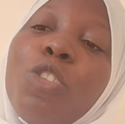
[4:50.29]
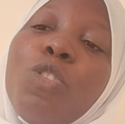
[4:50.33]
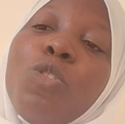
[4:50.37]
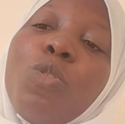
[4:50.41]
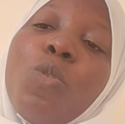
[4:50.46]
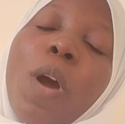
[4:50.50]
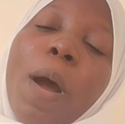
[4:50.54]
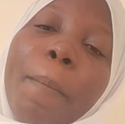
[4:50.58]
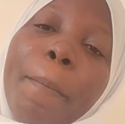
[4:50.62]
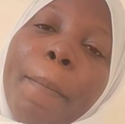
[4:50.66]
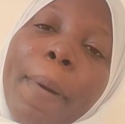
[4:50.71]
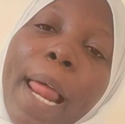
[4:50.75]

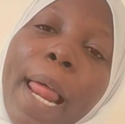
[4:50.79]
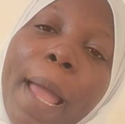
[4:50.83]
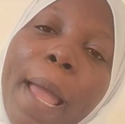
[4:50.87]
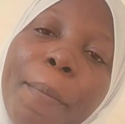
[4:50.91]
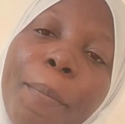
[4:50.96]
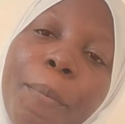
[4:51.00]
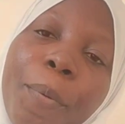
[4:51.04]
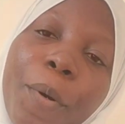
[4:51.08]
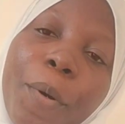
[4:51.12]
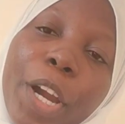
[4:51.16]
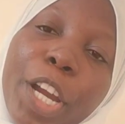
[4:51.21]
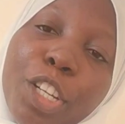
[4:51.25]
you apply
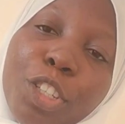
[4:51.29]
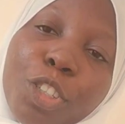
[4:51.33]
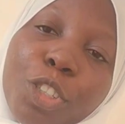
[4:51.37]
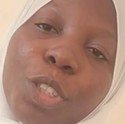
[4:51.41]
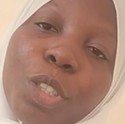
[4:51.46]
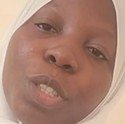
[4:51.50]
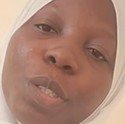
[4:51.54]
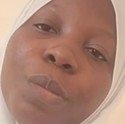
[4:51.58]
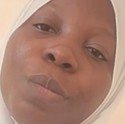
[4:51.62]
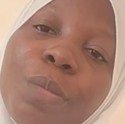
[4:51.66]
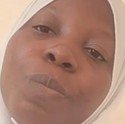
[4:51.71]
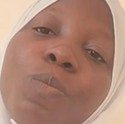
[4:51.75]

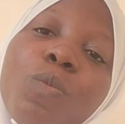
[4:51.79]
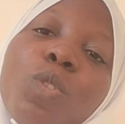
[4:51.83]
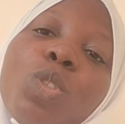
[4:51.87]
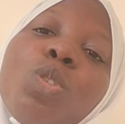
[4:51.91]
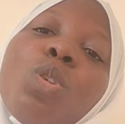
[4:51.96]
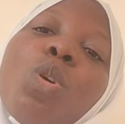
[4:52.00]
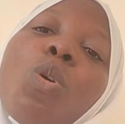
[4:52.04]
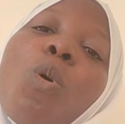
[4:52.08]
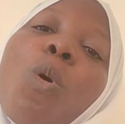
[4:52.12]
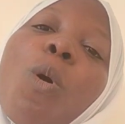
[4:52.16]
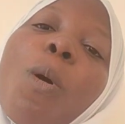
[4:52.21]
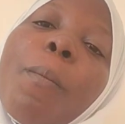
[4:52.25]
pressure
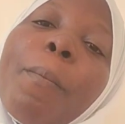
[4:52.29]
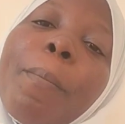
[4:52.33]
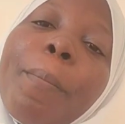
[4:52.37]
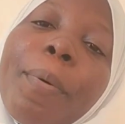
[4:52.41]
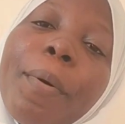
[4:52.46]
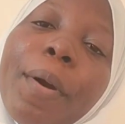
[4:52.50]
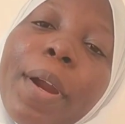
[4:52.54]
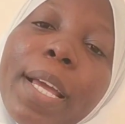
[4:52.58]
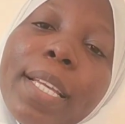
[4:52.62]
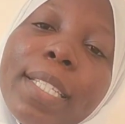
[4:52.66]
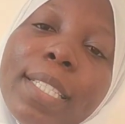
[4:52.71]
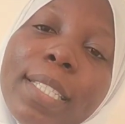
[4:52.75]
to
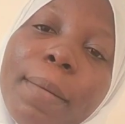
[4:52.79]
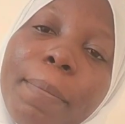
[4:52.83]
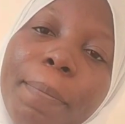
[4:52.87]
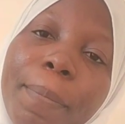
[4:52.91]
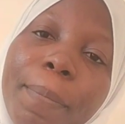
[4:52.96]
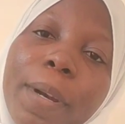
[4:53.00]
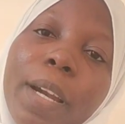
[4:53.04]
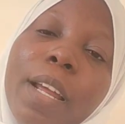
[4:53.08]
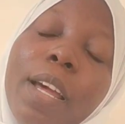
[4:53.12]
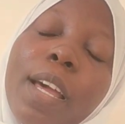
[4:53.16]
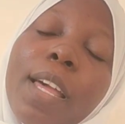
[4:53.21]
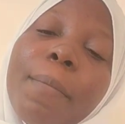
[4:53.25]
compress the
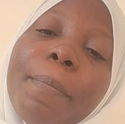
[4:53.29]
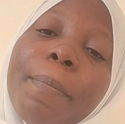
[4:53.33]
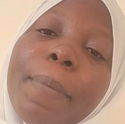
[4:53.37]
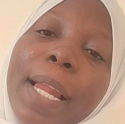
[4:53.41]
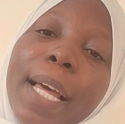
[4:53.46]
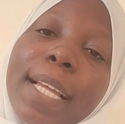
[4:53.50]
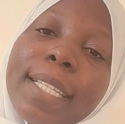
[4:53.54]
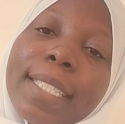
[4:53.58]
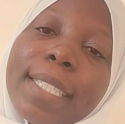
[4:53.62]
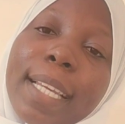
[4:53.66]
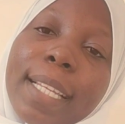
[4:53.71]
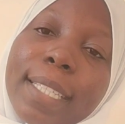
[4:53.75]

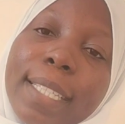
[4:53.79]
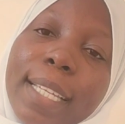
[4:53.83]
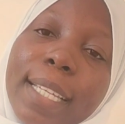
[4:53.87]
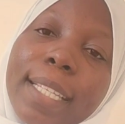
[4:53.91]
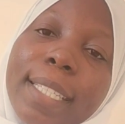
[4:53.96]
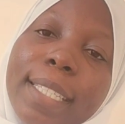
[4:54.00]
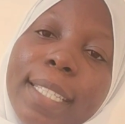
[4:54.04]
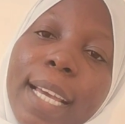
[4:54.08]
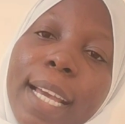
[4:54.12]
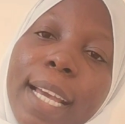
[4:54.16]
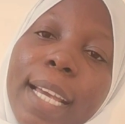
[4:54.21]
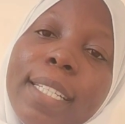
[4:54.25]

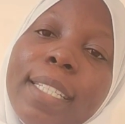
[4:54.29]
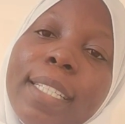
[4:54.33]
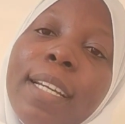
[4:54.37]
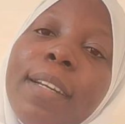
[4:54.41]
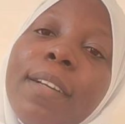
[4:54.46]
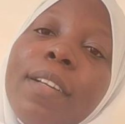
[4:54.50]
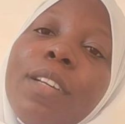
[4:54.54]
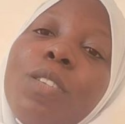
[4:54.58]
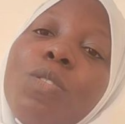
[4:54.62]
placenta side.